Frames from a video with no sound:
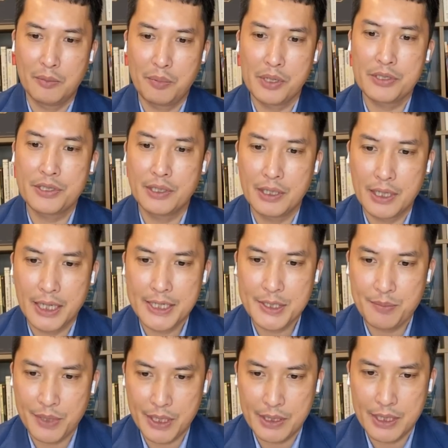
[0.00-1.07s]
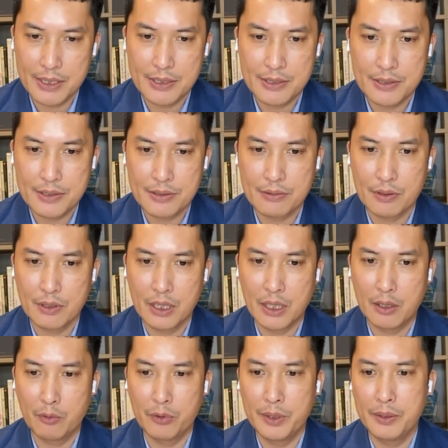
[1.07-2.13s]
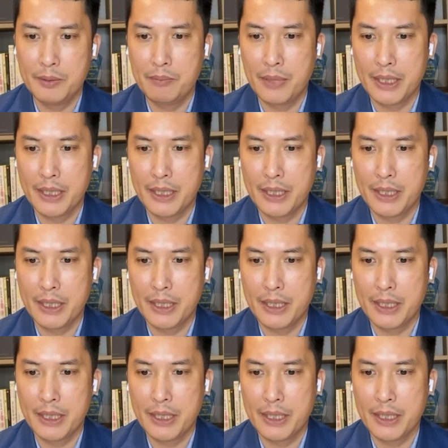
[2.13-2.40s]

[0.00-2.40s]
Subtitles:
personal experience will